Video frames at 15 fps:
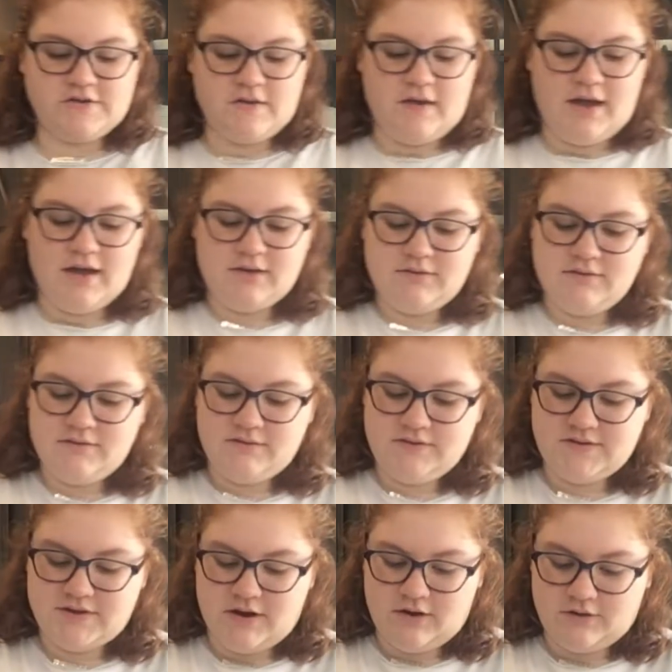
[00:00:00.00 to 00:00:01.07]
of that.
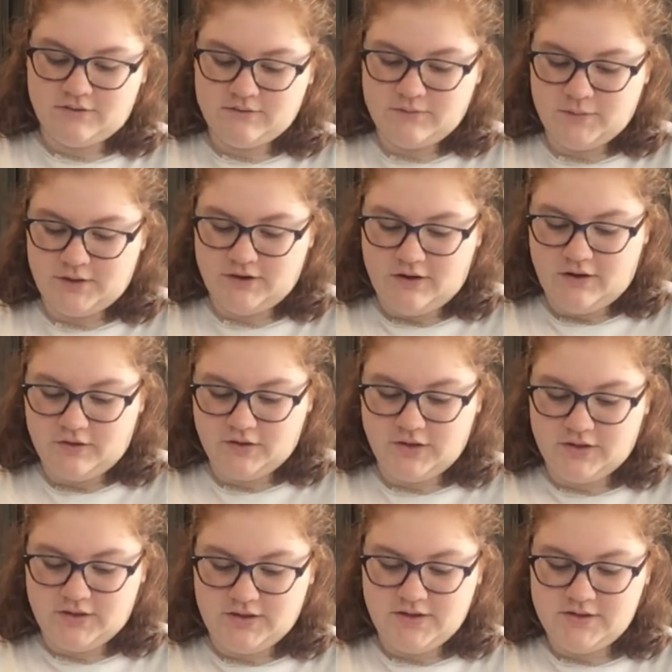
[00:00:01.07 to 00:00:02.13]
So we're all
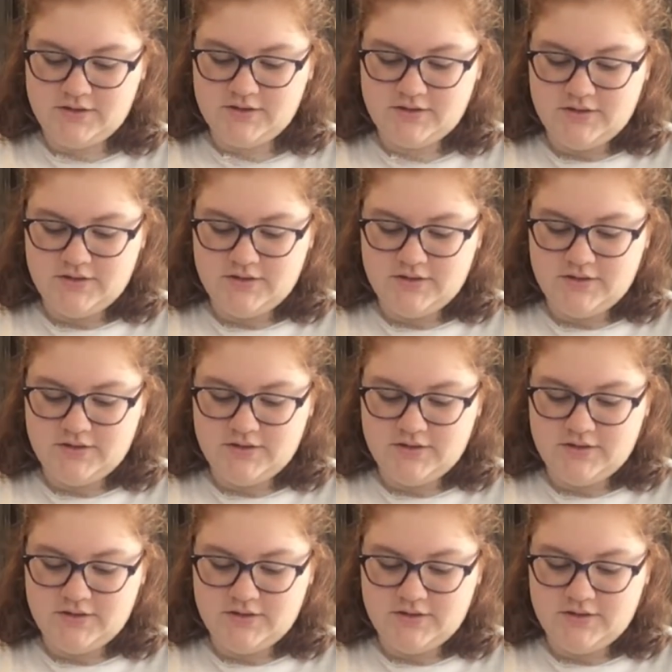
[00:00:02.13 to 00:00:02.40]
good here.